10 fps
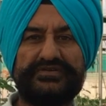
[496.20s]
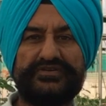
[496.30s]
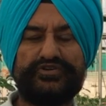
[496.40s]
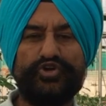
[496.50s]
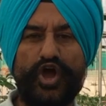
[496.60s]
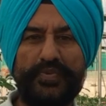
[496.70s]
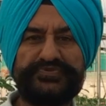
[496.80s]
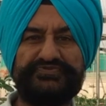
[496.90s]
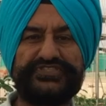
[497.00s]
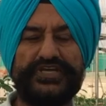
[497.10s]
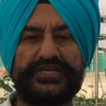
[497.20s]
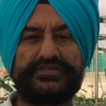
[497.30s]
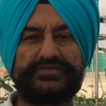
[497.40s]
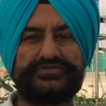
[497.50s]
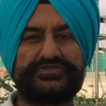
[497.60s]
crops which are
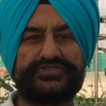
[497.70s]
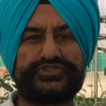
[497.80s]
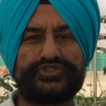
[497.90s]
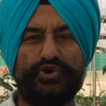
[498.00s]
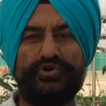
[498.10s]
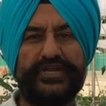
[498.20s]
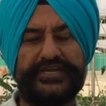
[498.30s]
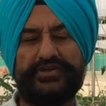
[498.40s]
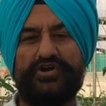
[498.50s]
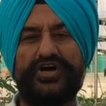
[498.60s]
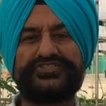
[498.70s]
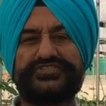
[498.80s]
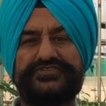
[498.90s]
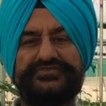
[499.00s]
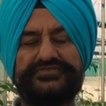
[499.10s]
sold at a cost,